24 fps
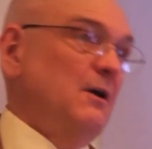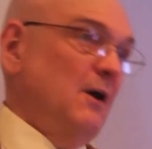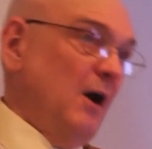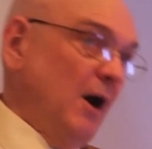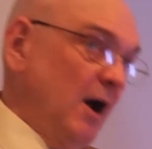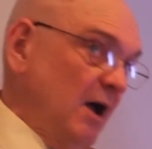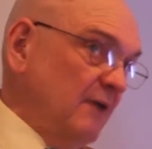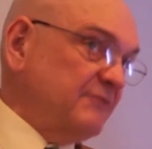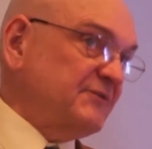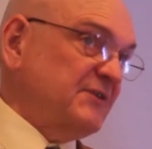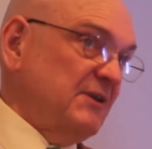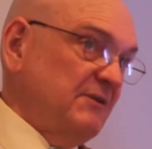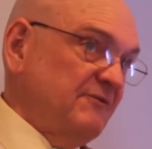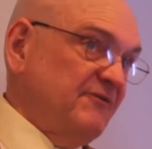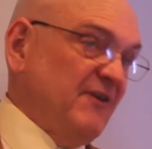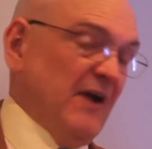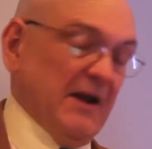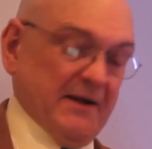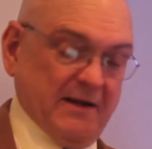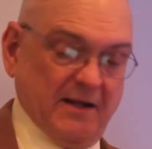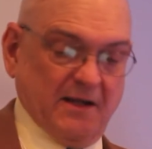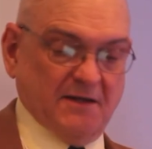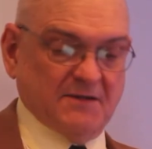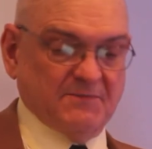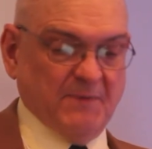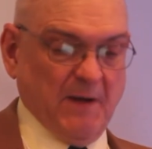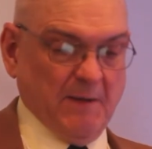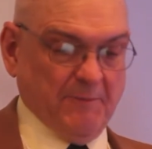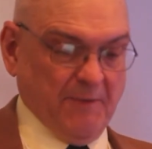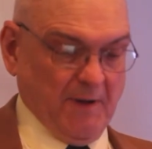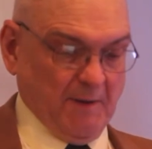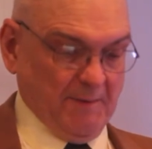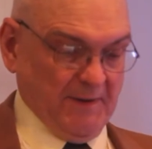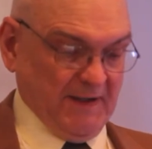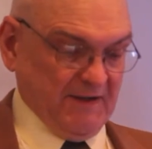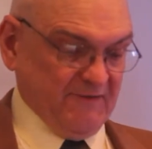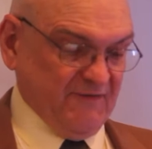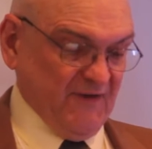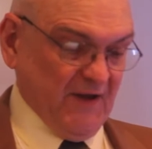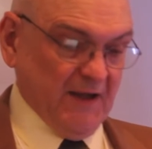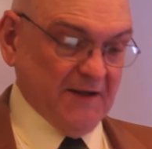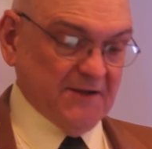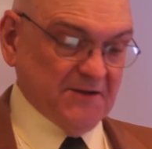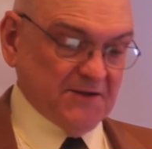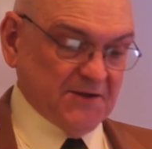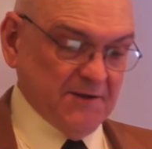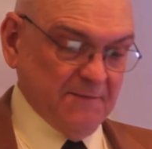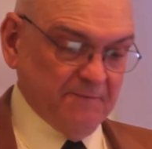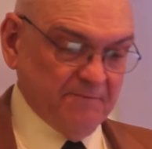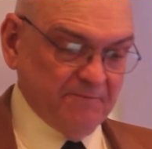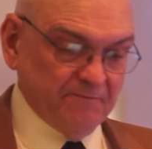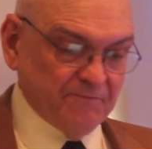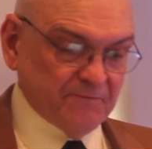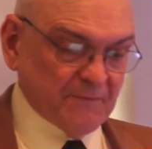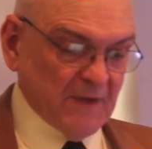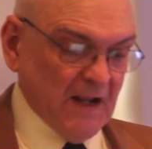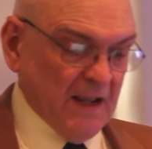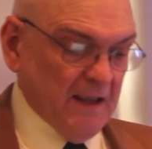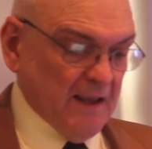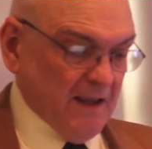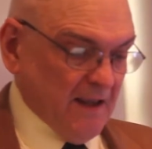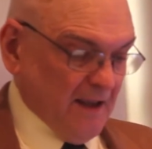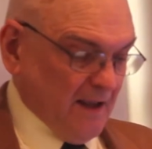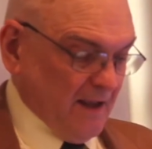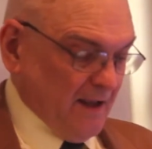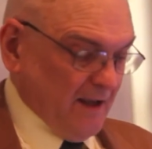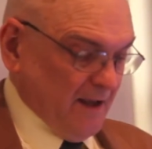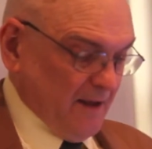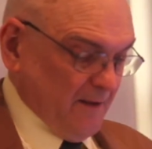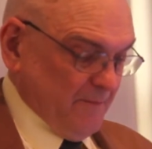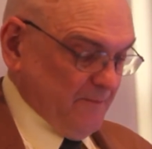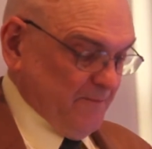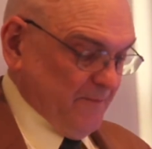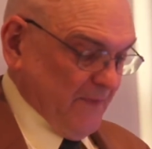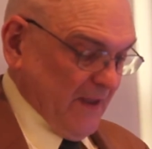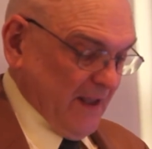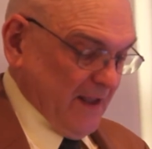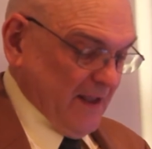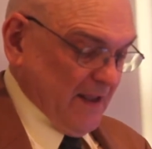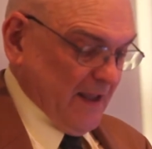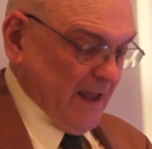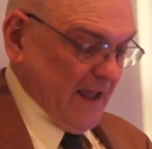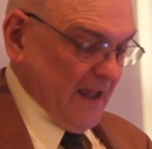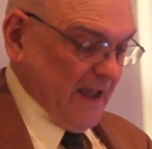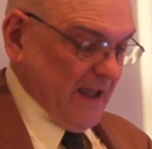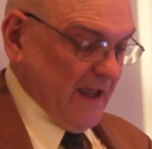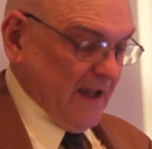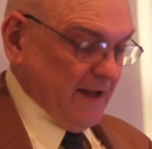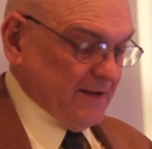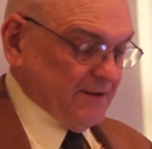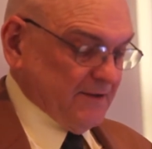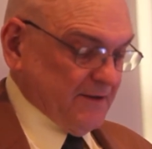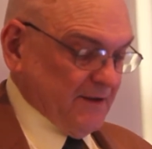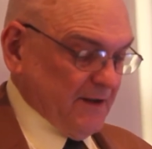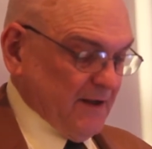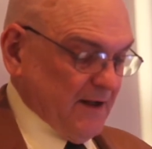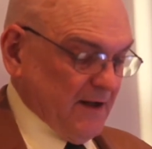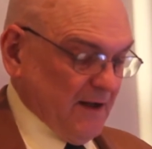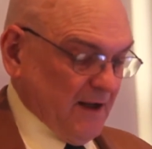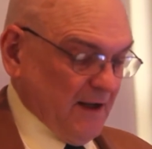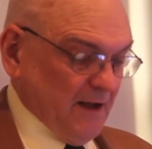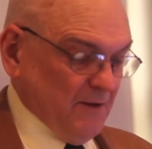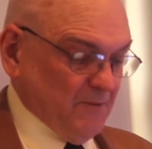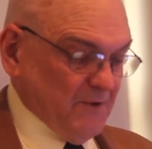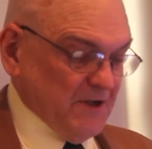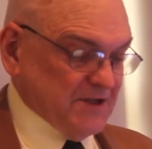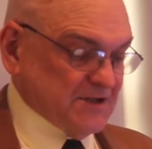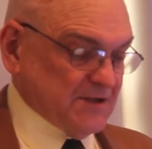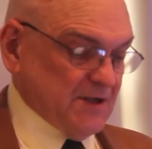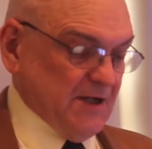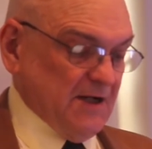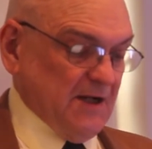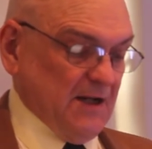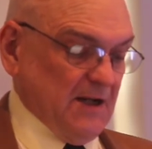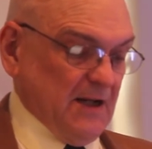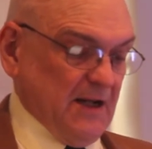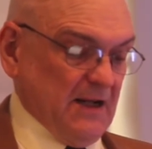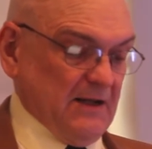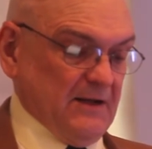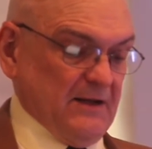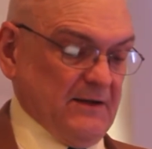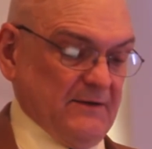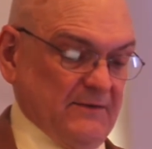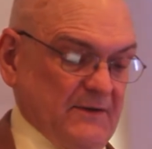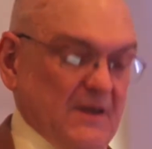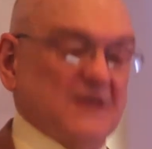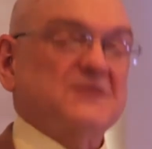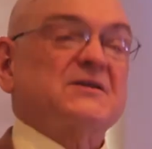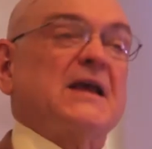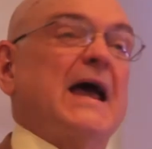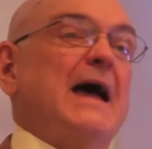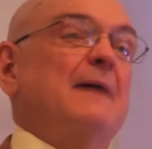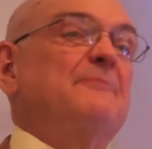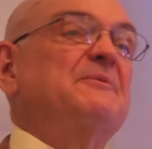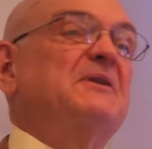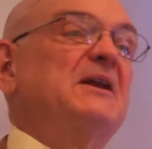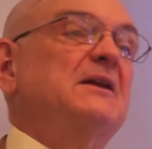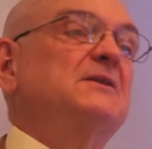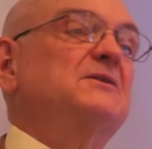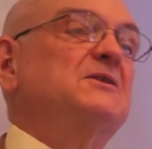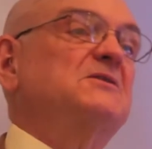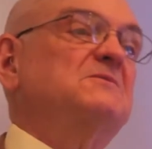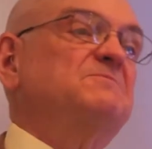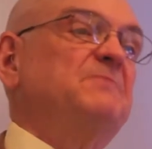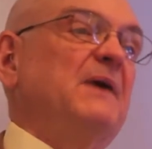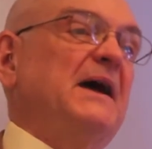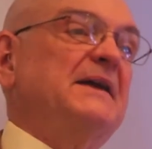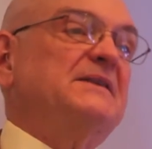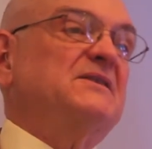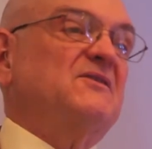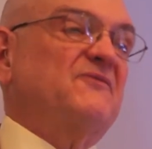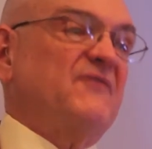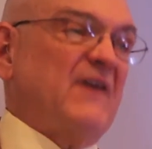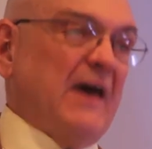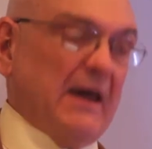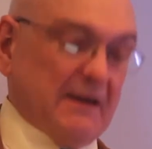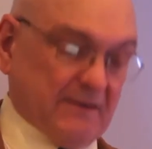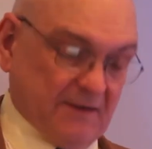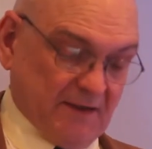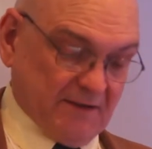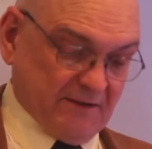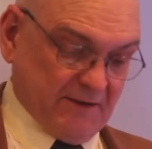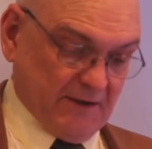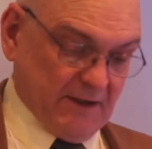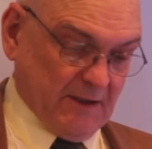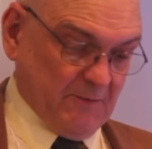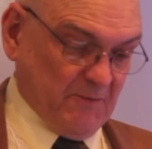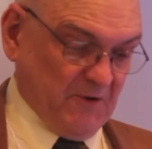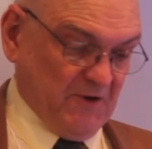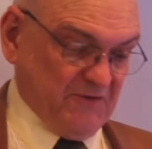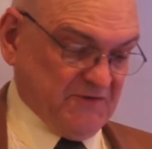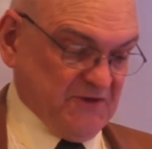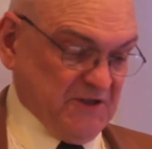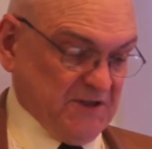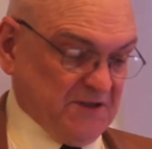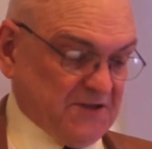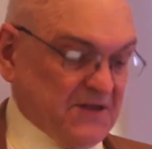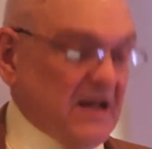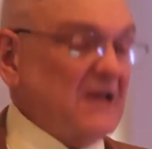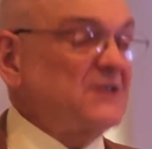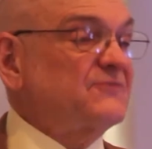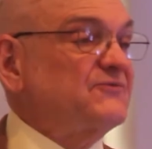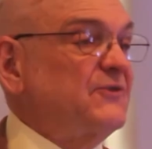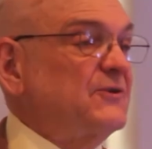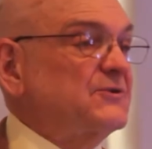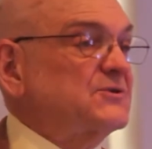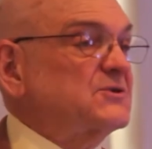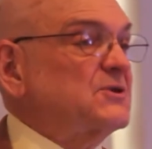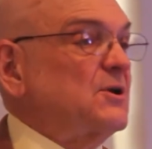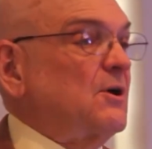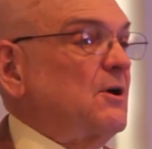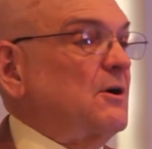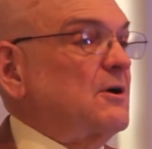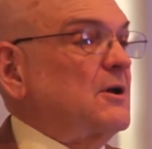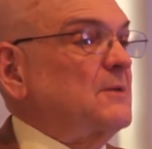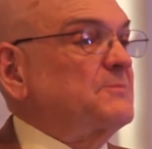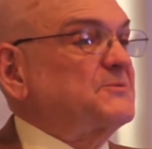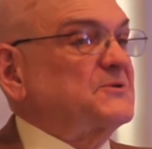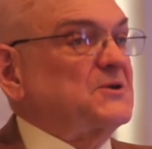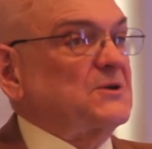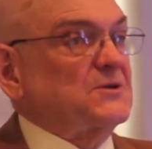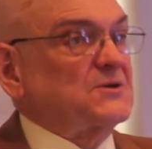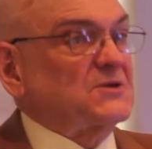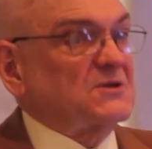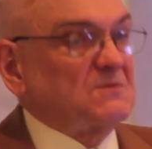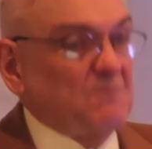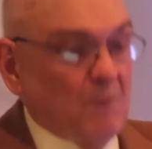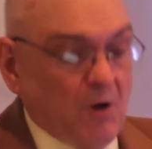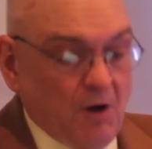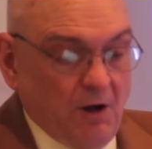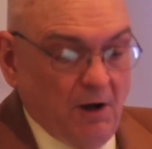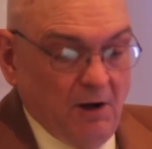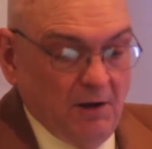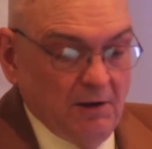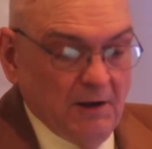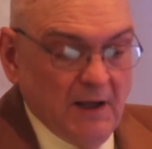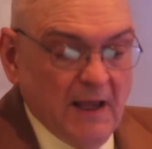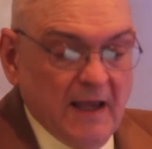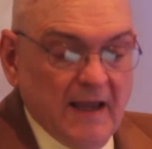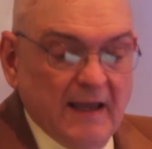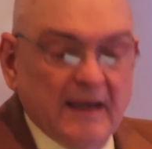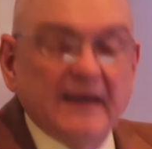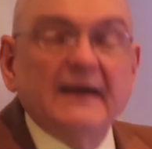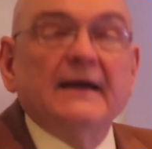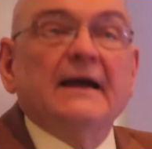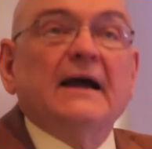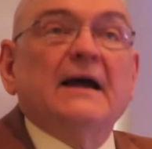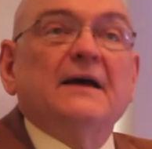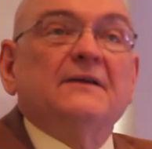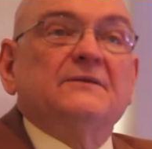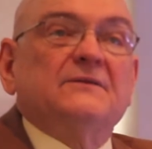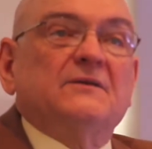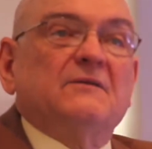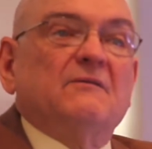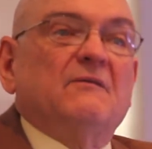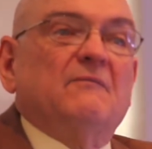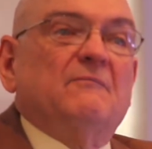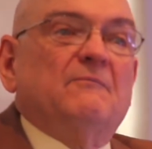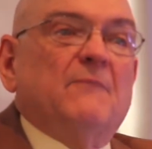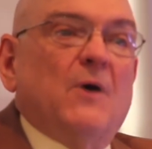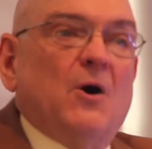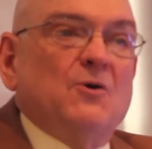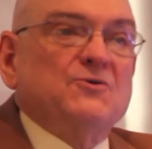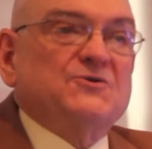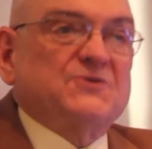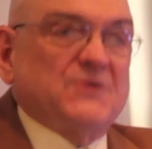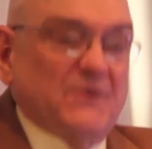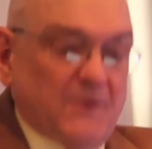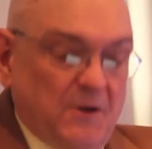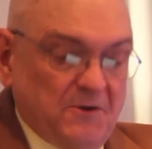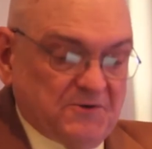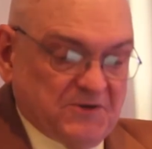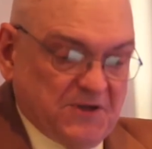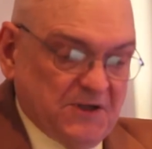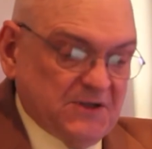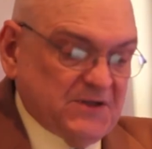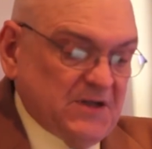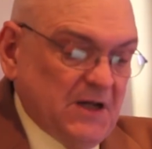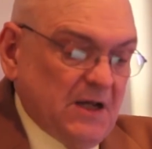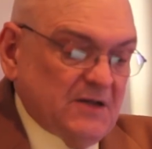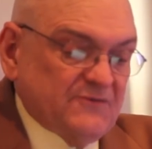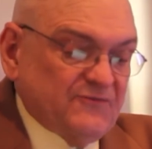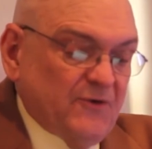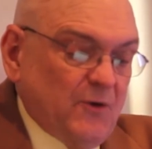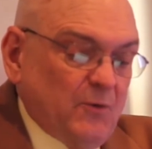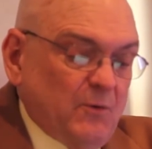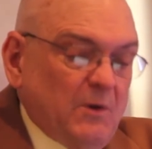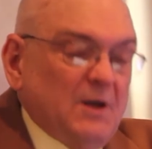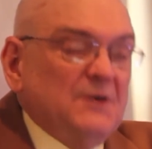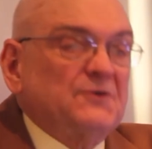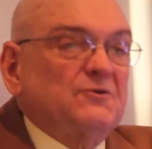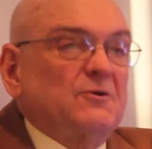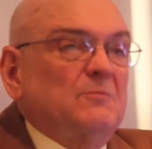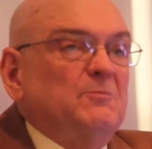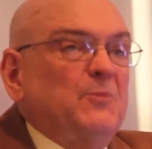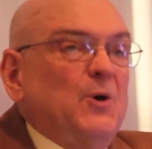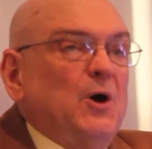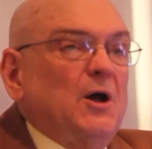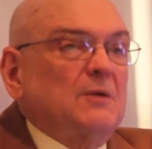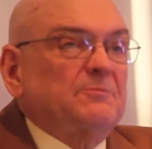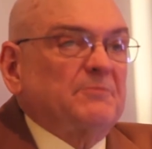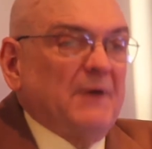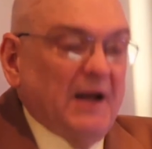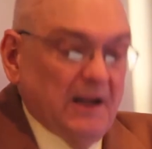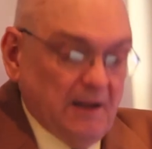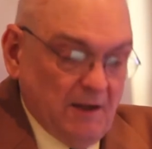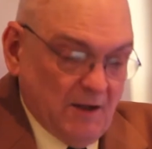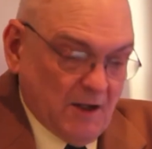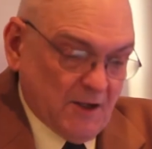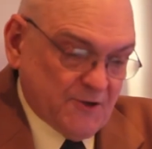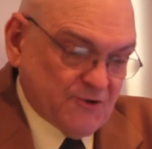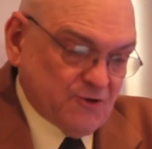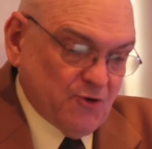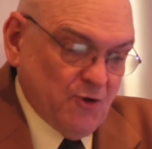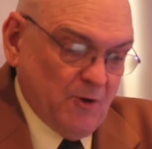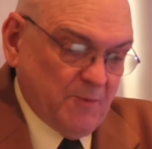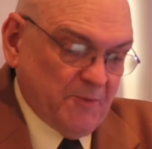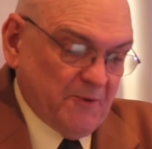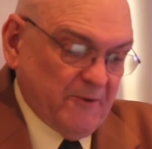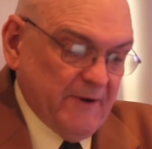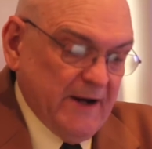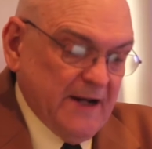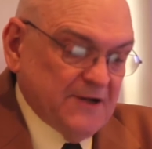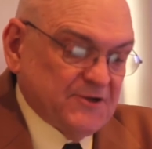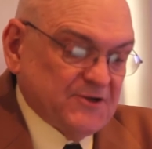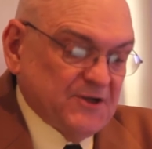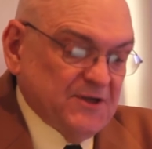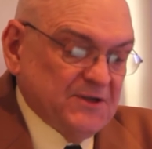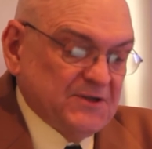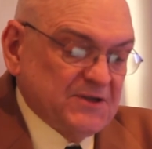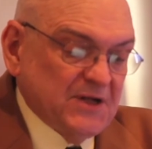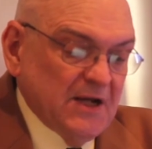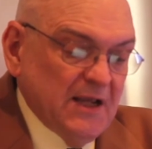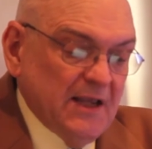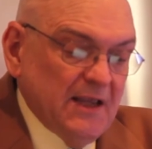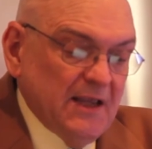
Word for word: often financed by public funds. Um, and uh, we see this happening despite the fact that the number of successful startups is small, and most of those successful ones are bought by large corporations,